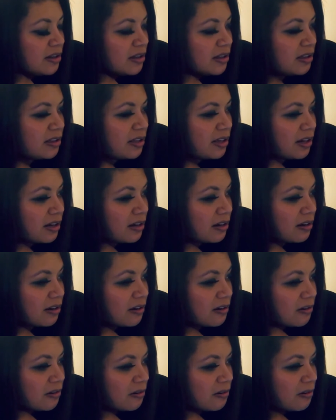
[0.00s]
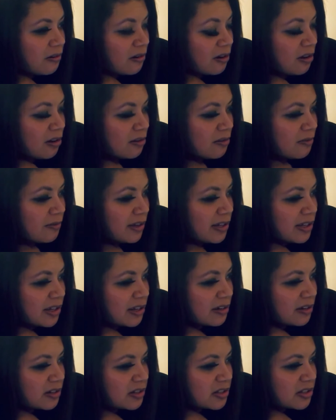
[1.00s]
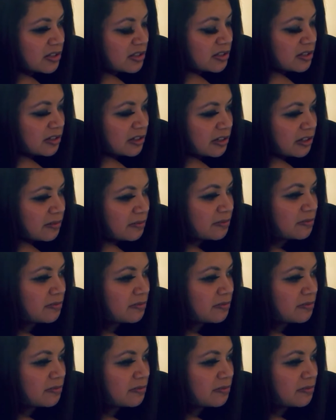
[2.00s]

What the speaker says: And then go all the way down into the sternum.